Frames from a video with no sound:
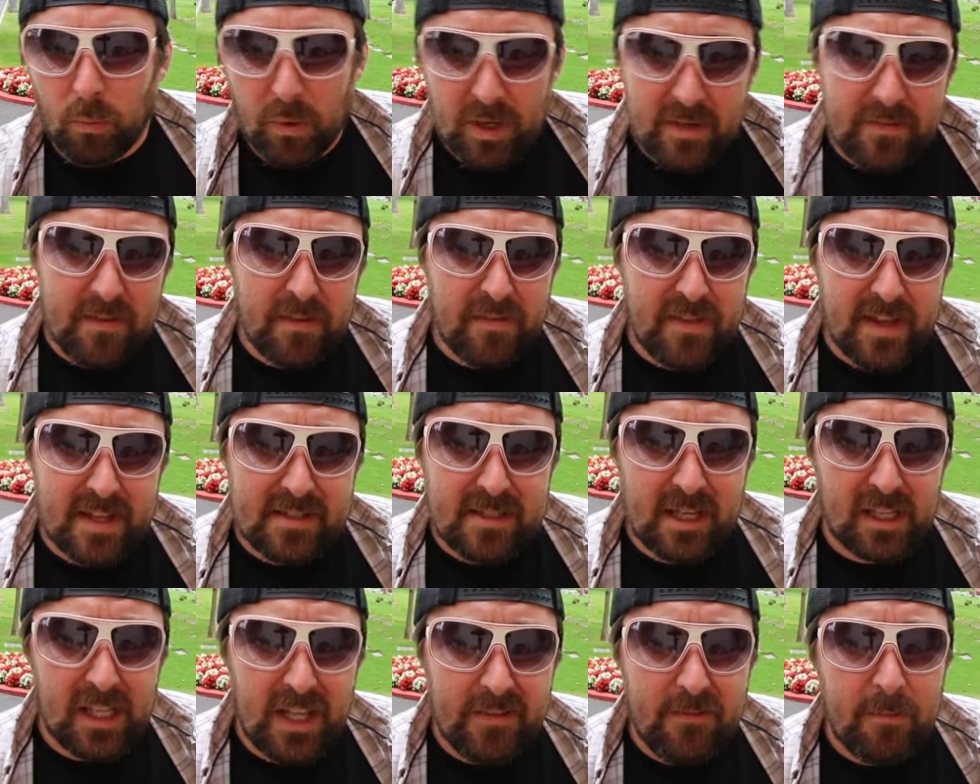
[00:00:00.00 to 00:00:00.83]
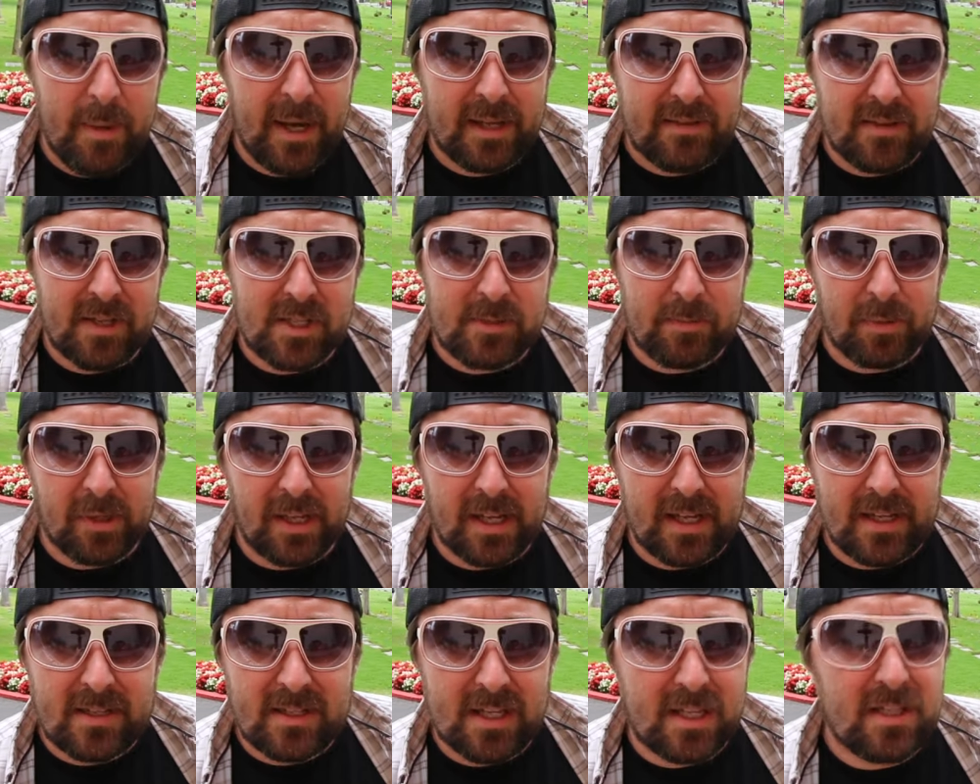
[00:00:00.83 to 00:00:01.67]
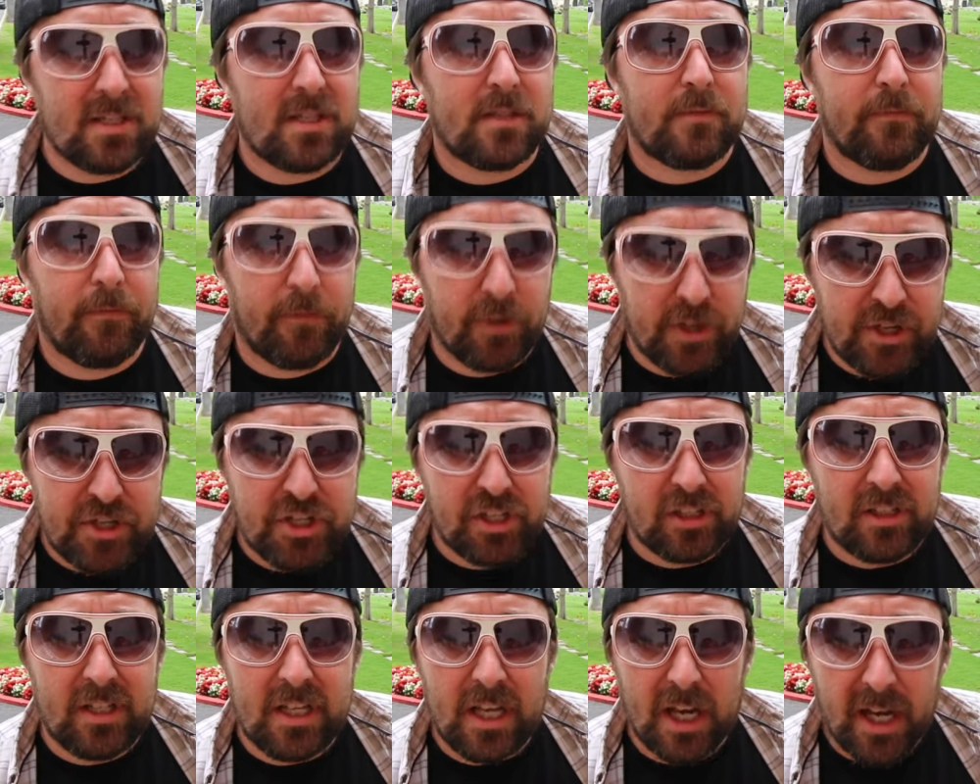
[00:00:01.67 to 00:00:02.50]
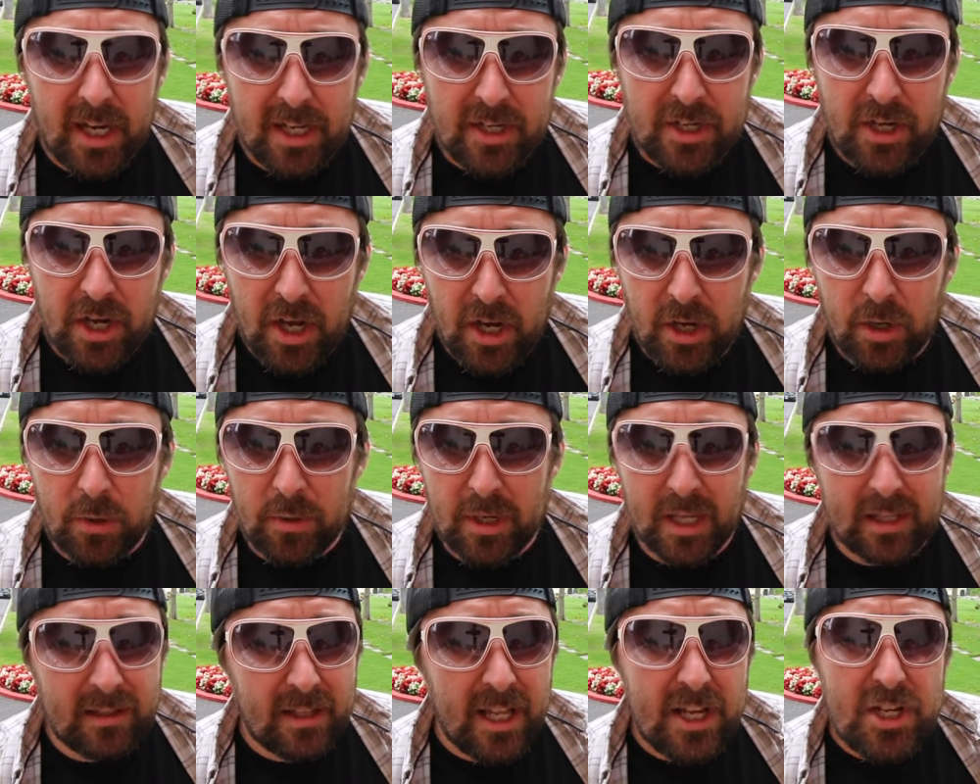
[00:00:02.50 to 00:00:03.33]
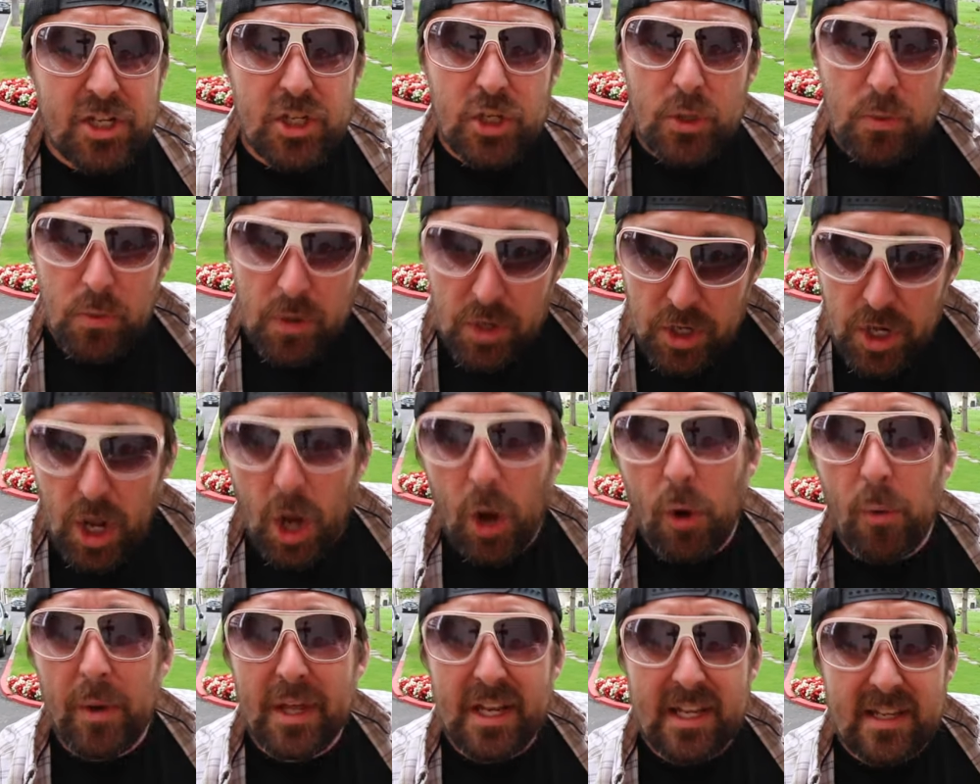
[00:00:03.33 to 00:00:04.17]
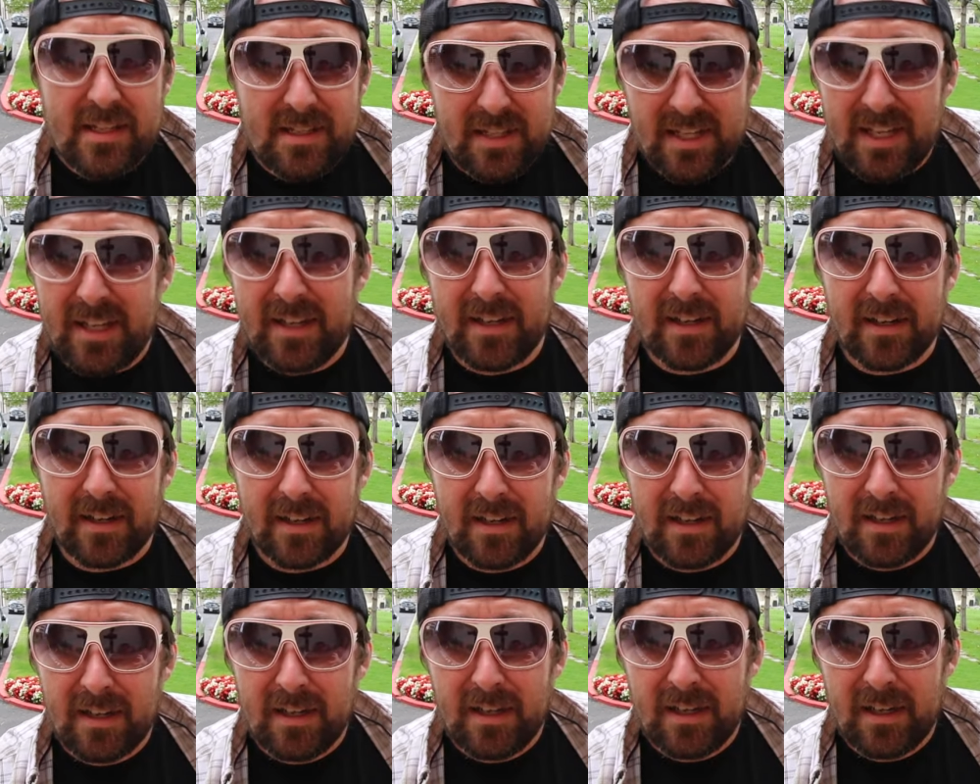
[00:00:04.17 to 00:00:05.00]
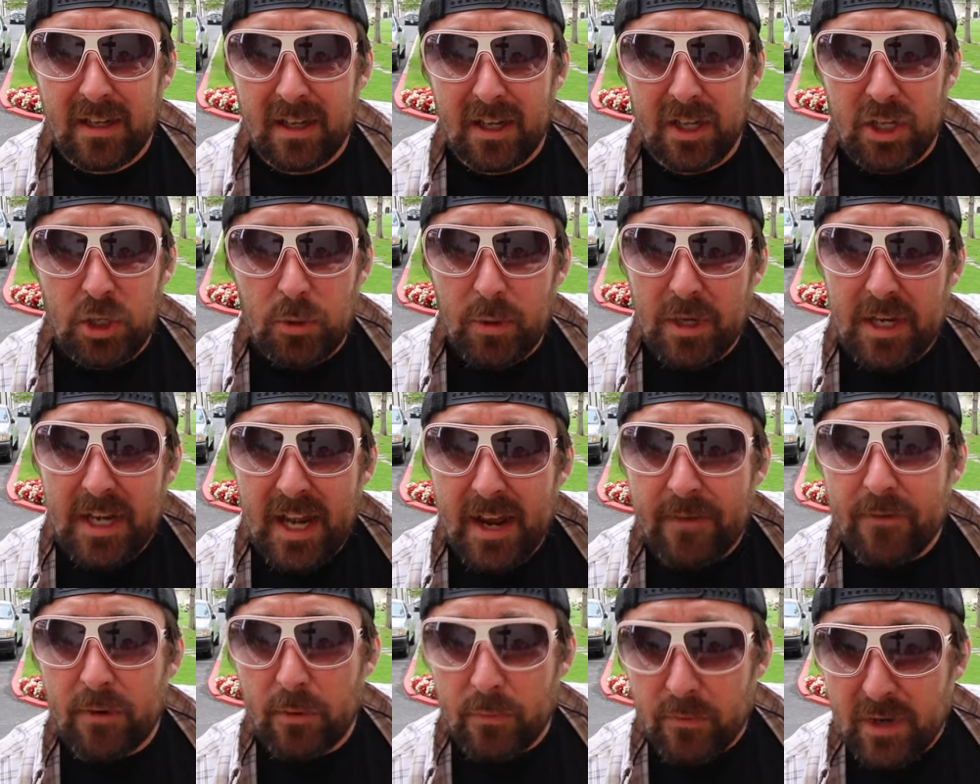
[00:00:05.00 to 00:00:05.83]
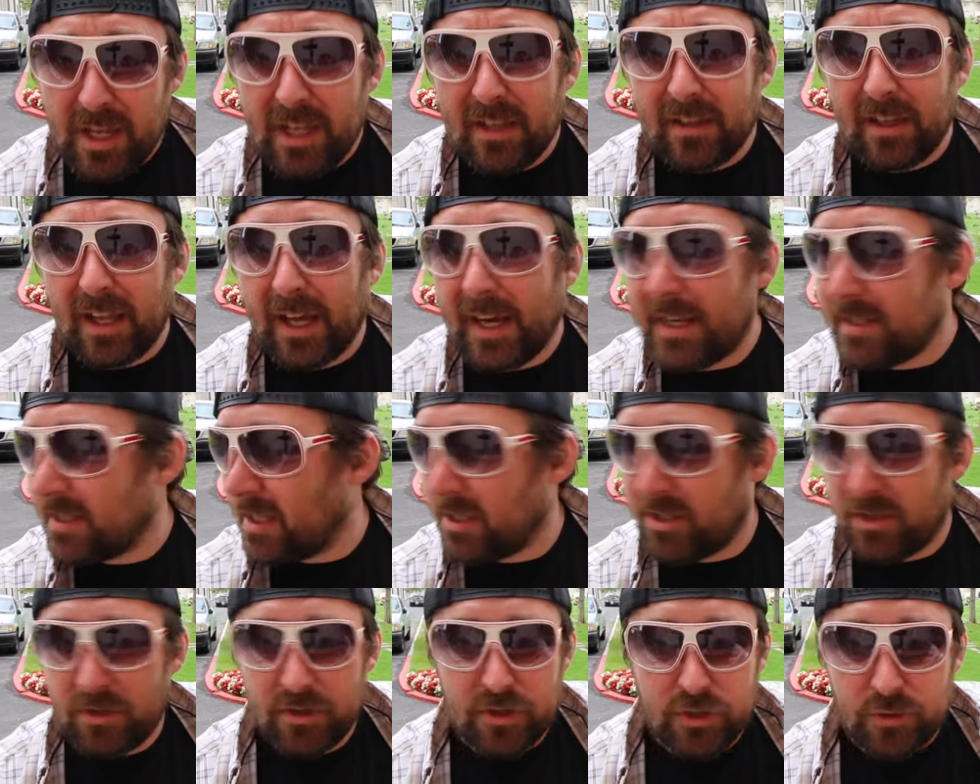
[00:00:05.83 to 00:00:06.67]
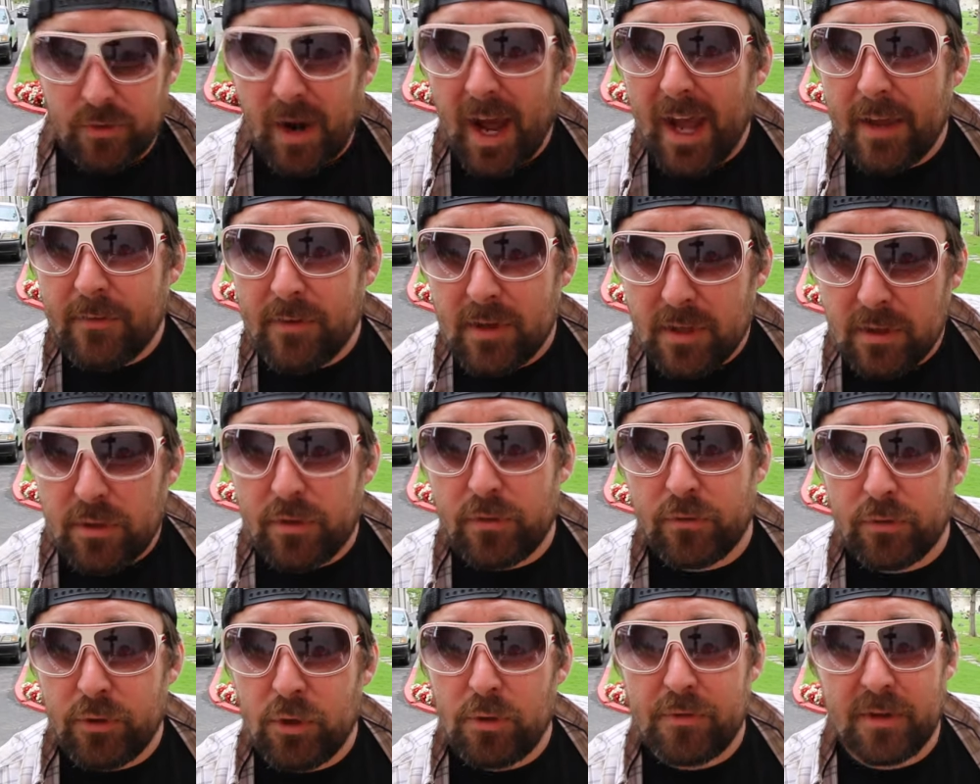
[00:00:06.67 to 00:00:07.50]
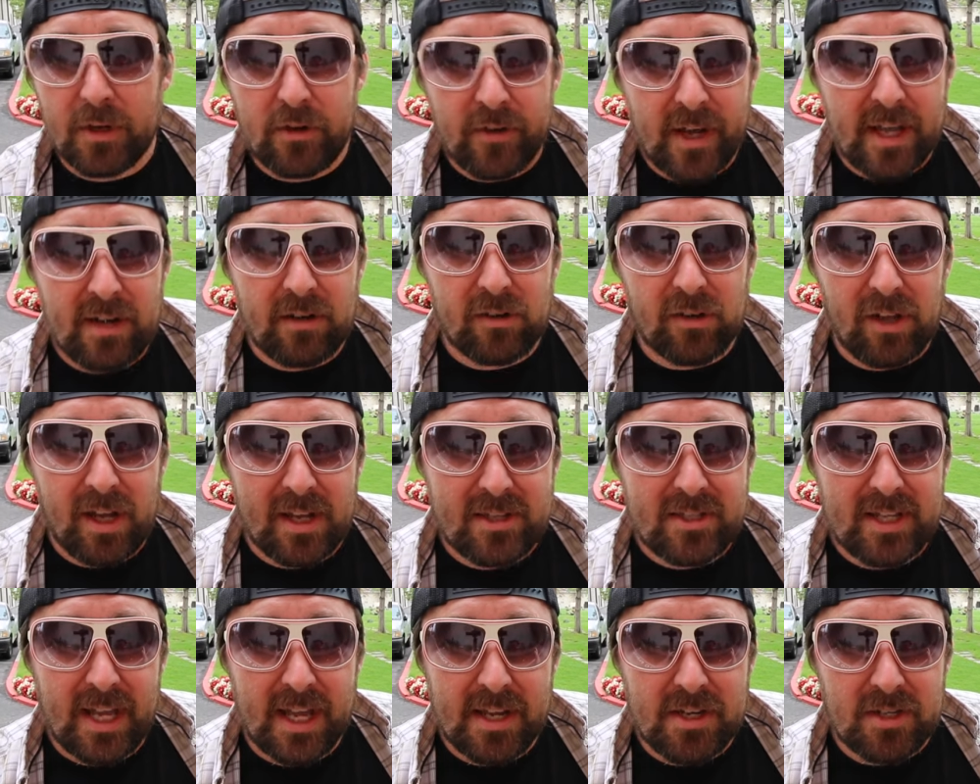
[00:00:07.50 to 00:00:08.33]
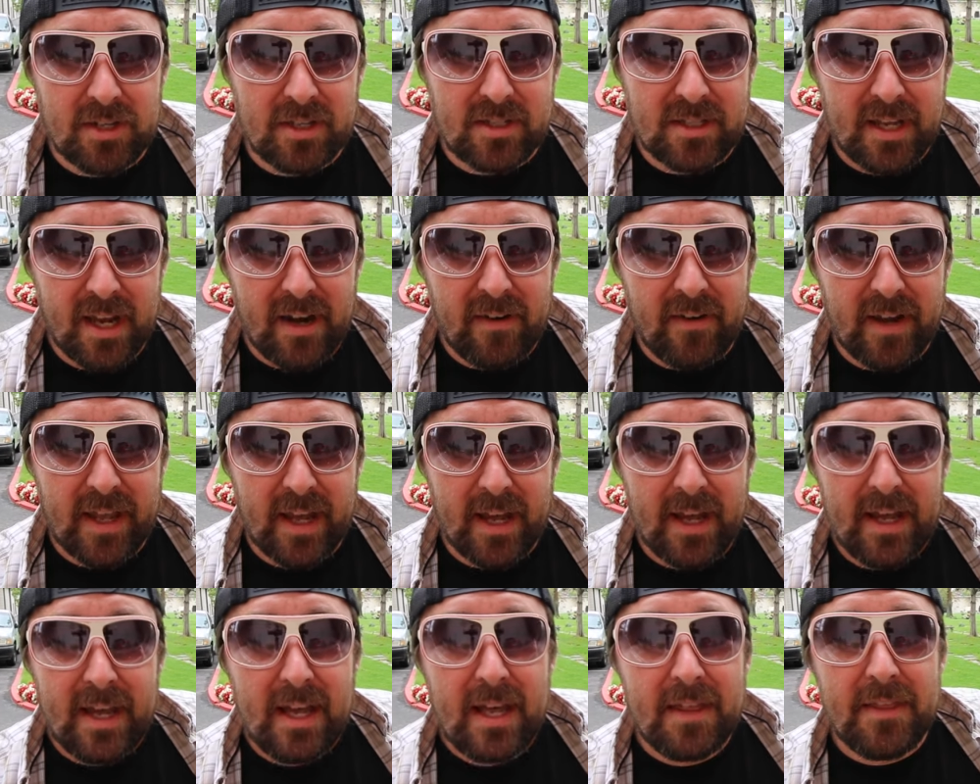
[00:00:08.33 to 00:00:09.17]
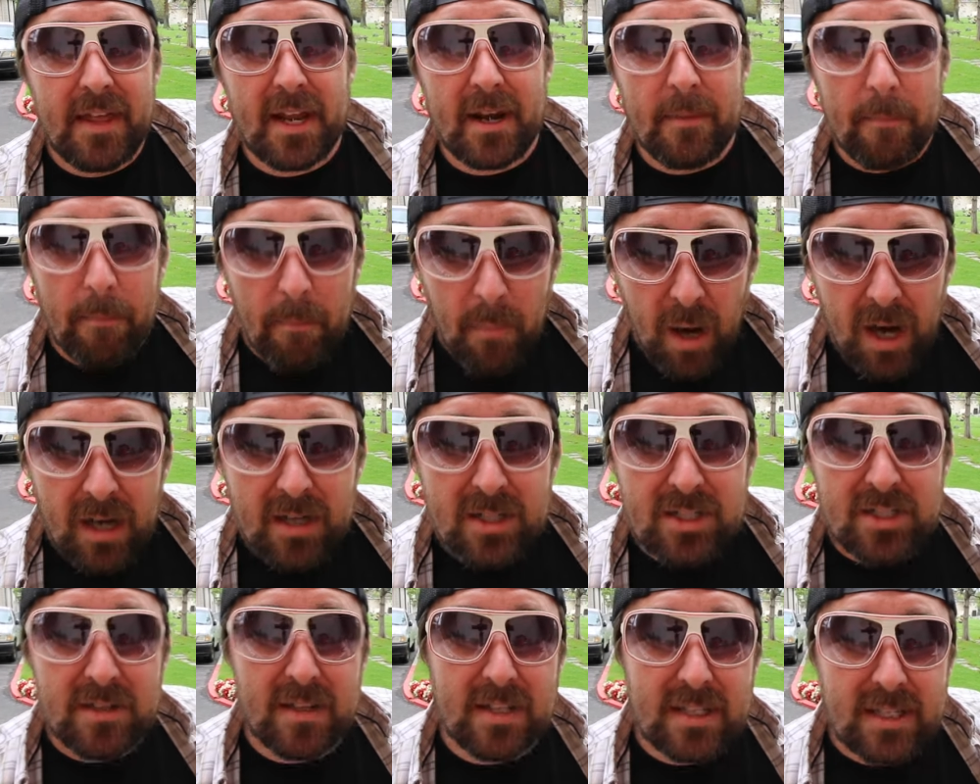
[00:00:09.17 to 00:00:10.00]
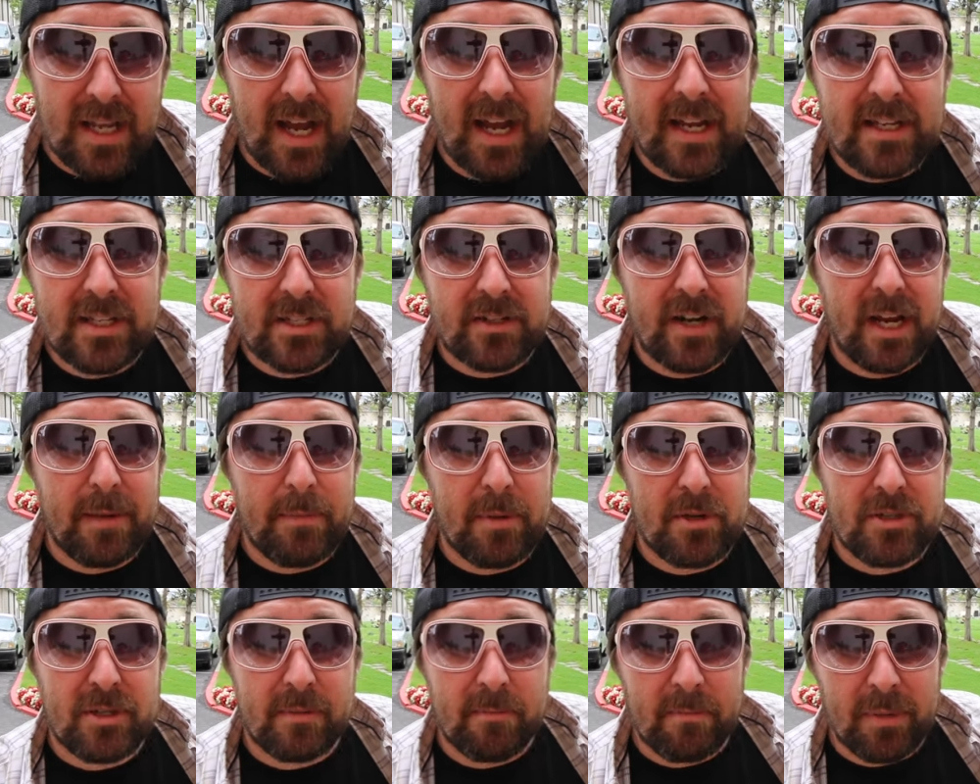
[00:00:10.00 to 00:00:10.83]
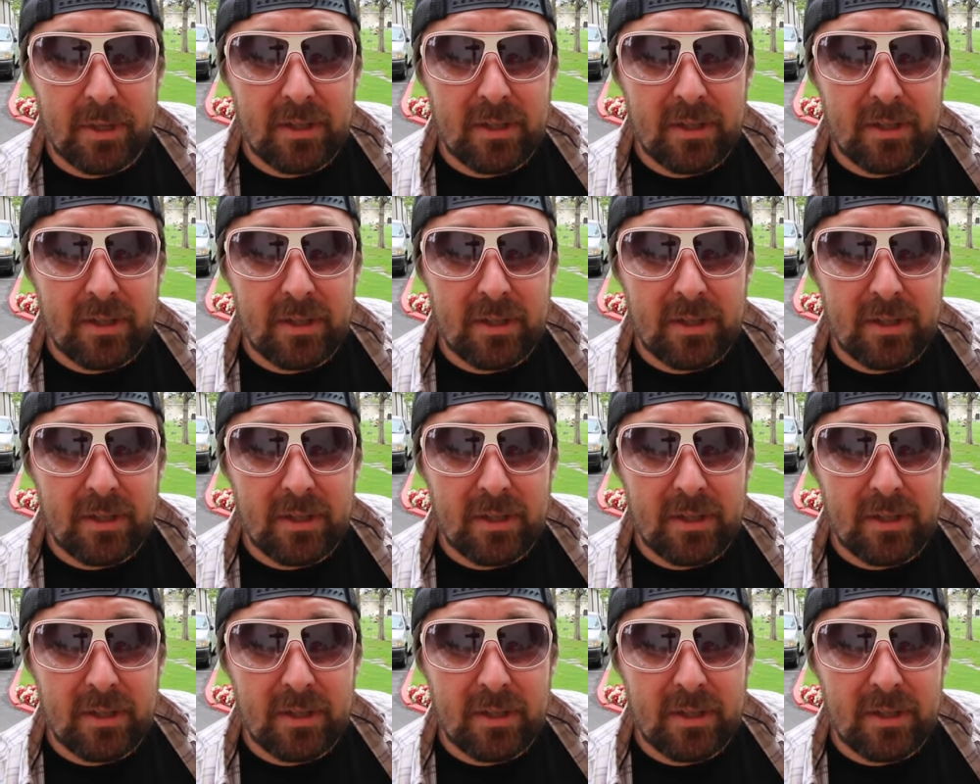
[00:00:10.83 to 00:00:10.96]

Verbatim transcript: One of the things I love about this place is it's virtually unknown. Unless you know it is here, you would never realize as you're driving through the greater Los Angeles area that amongst the skyscrapers and